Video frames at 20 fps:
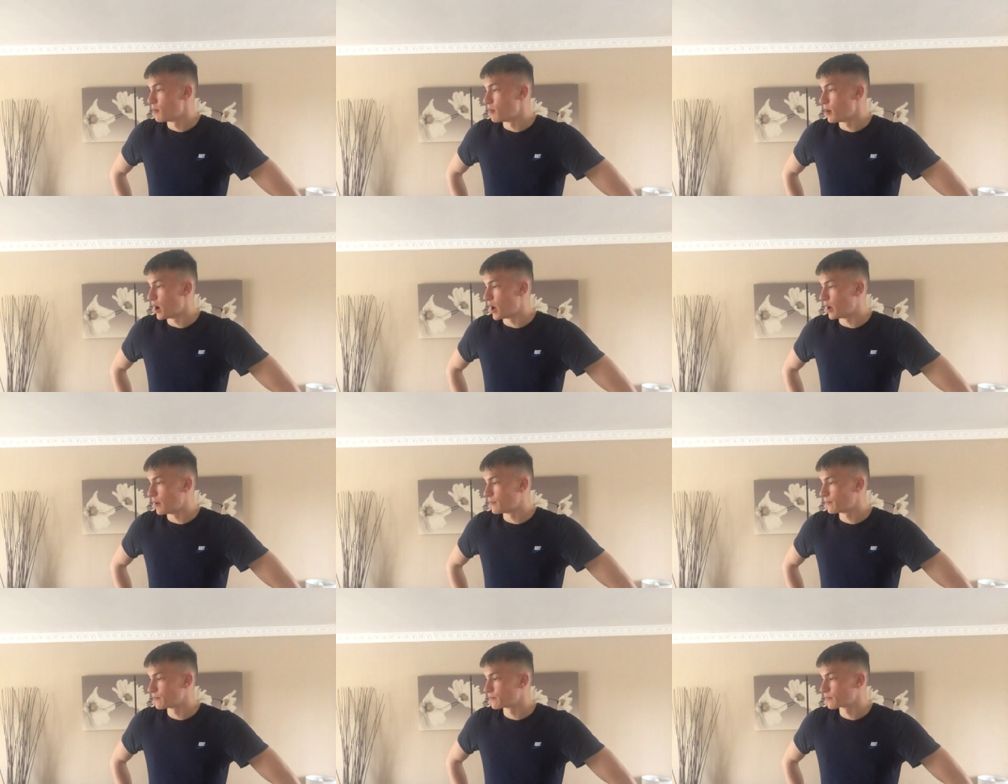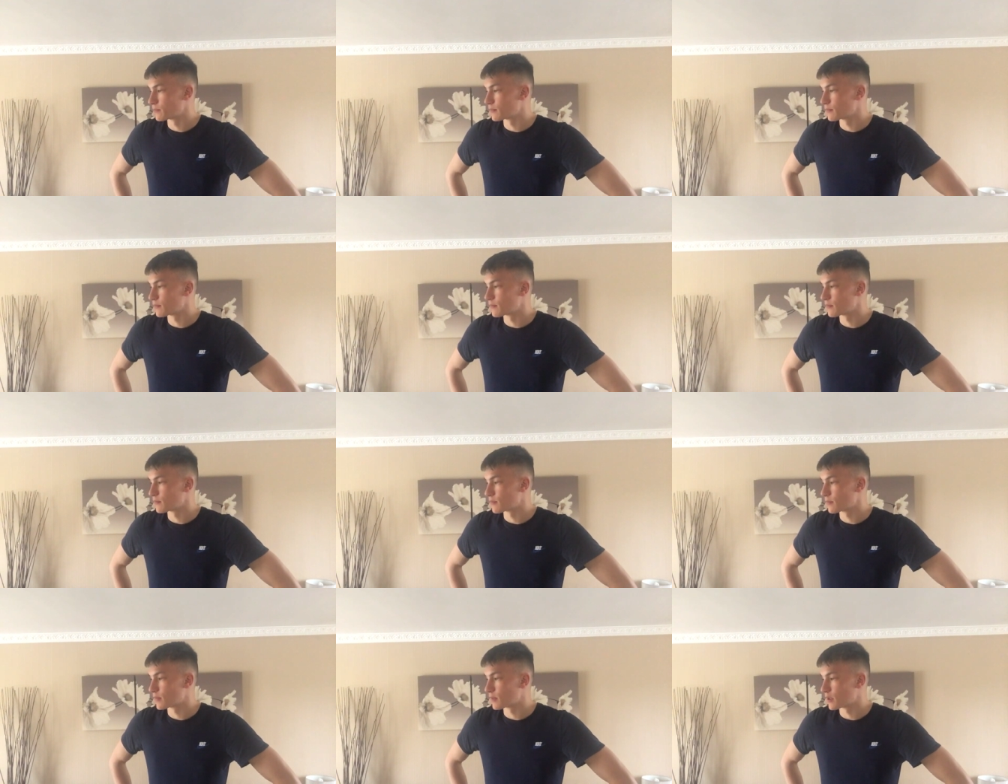But
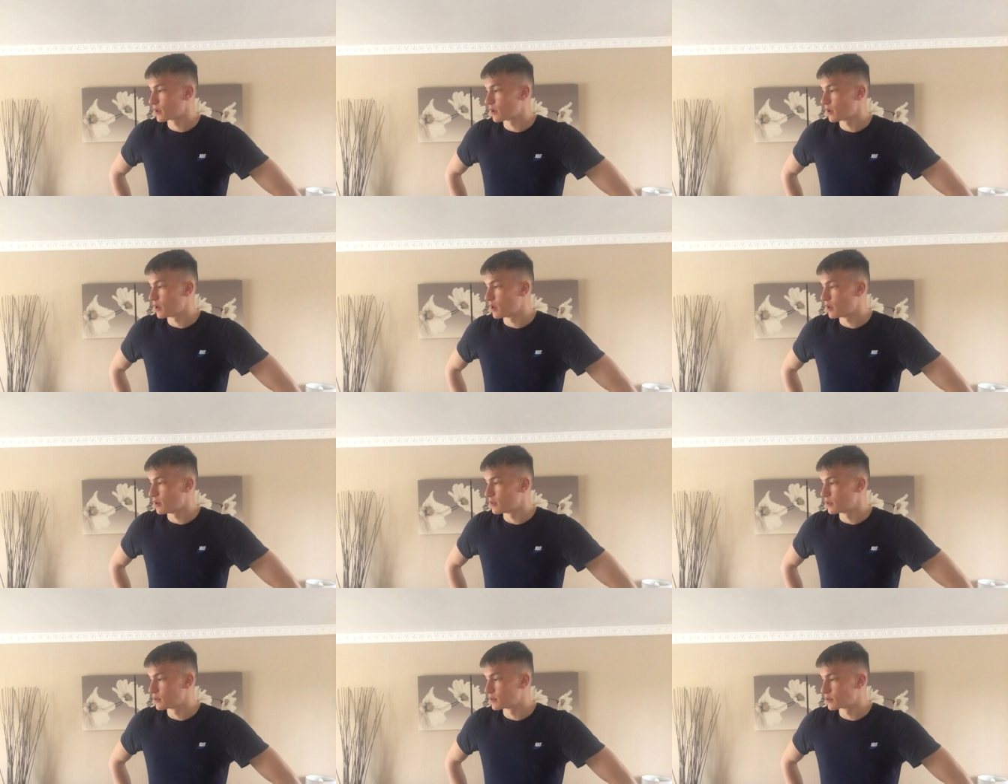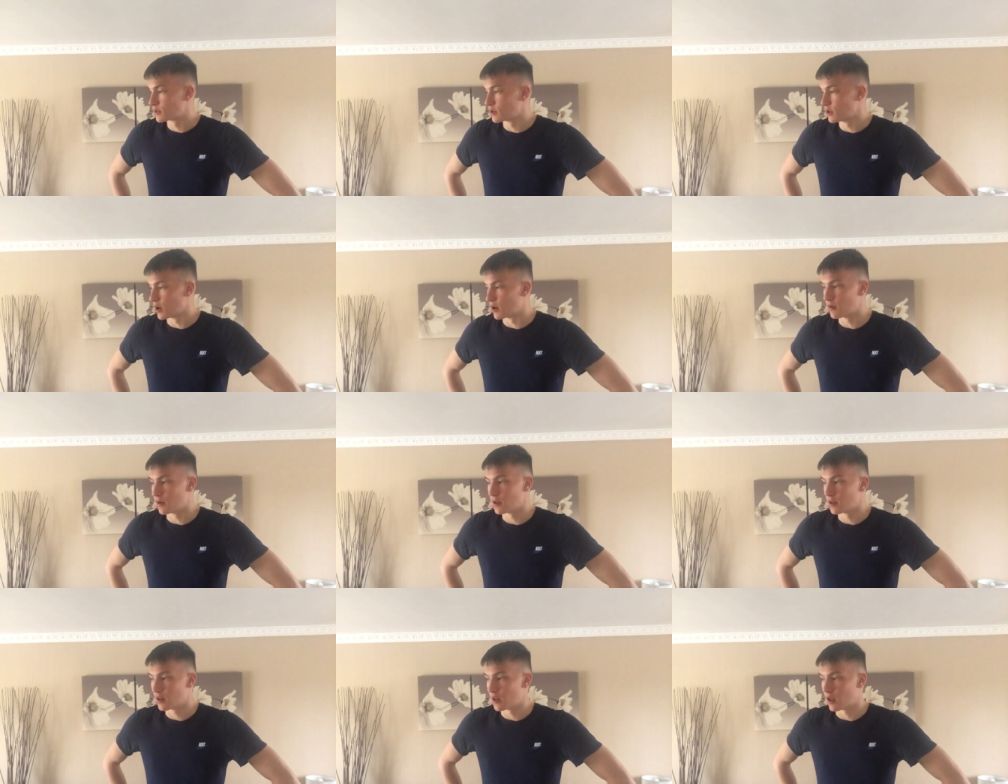you
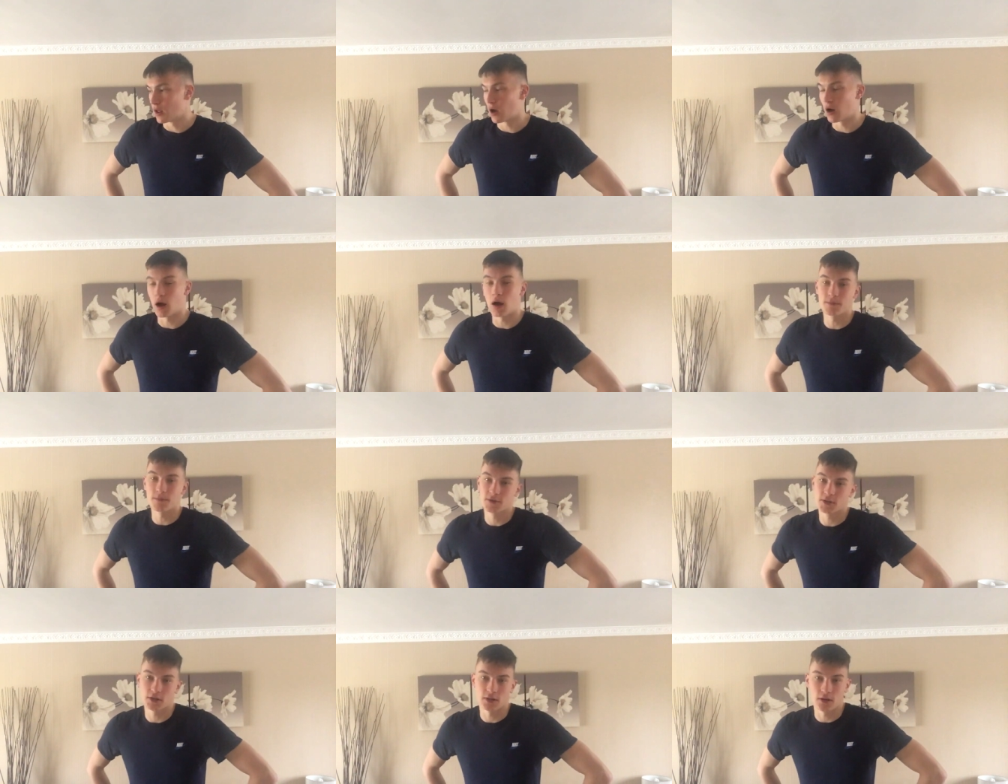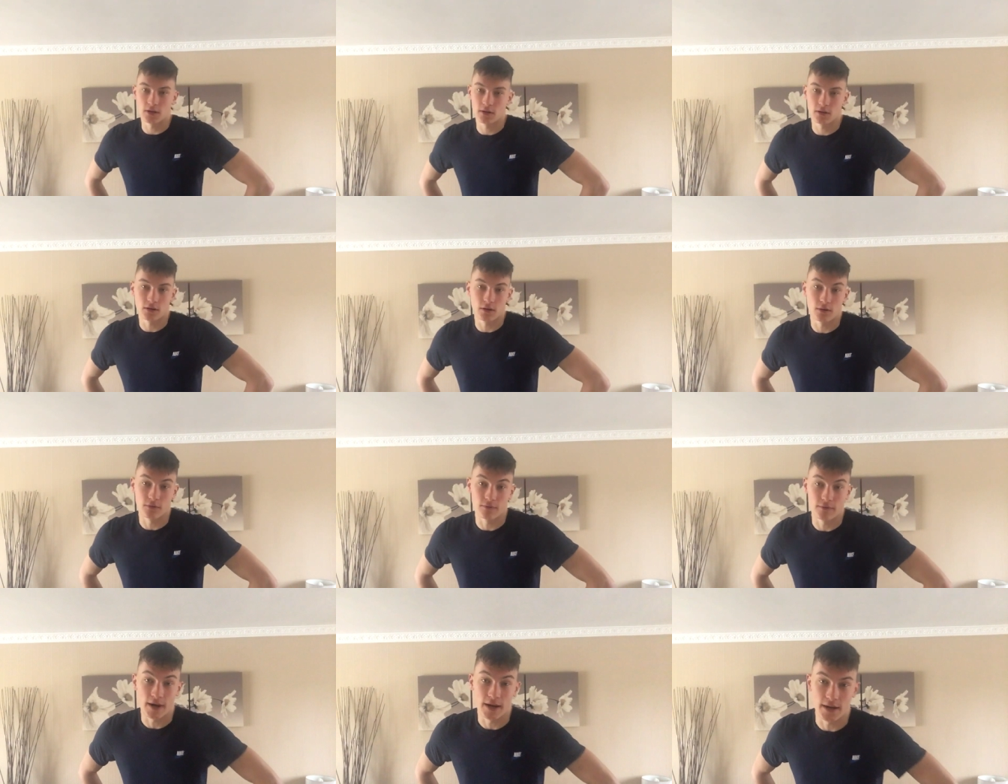know, I'm just gonna go
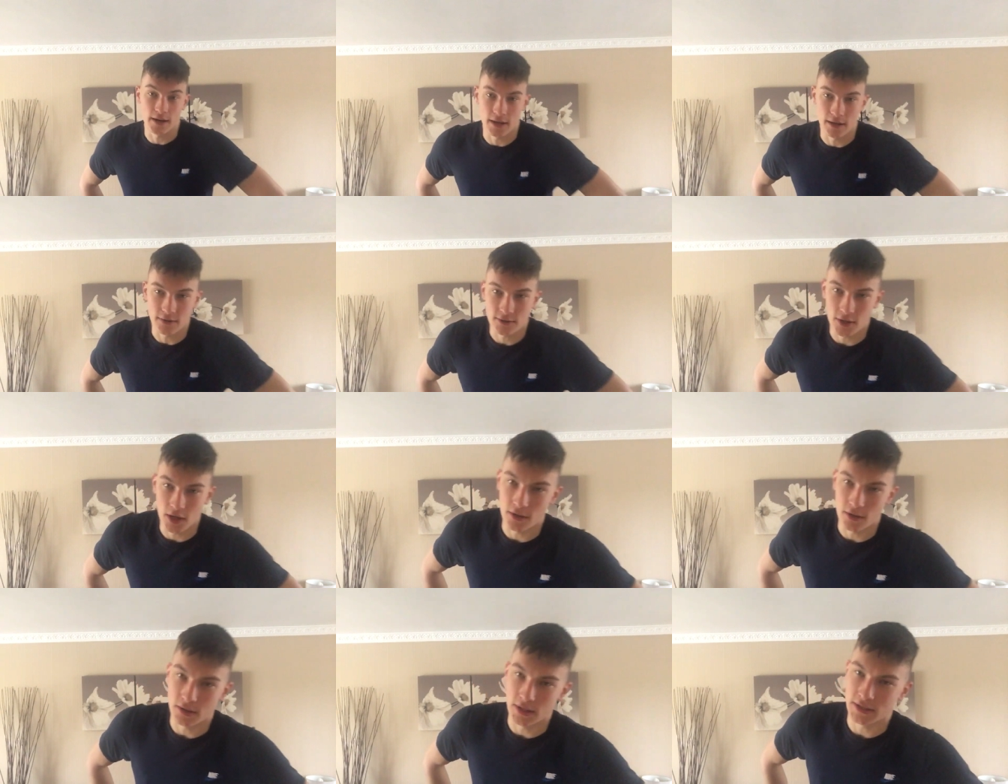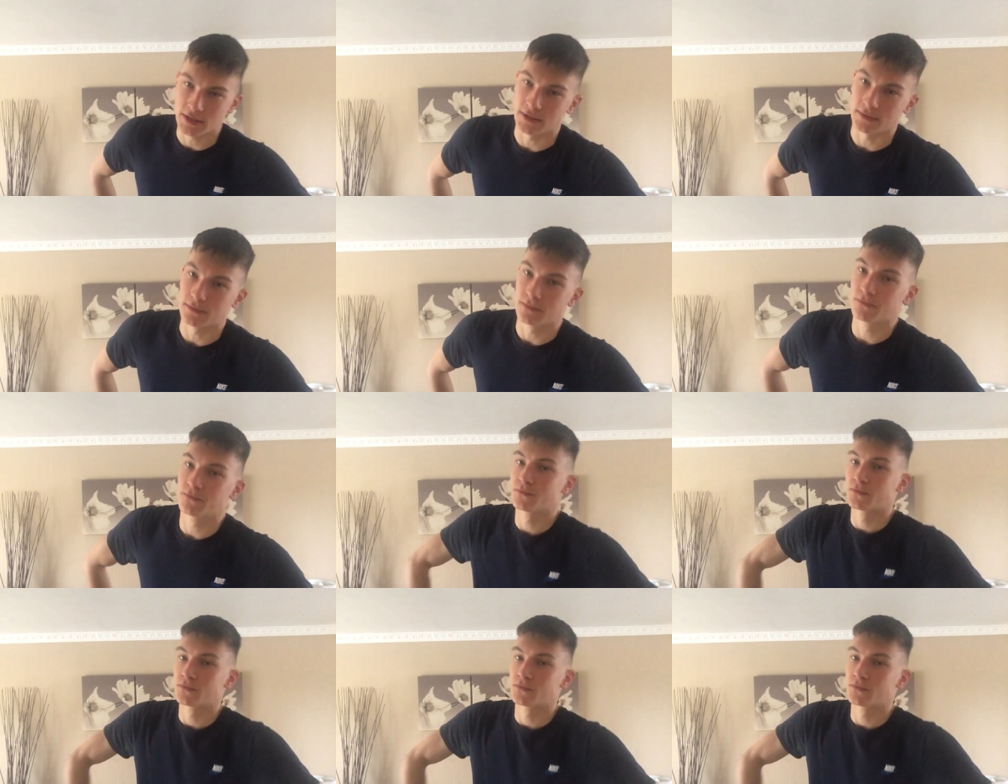on a rant here. So listen,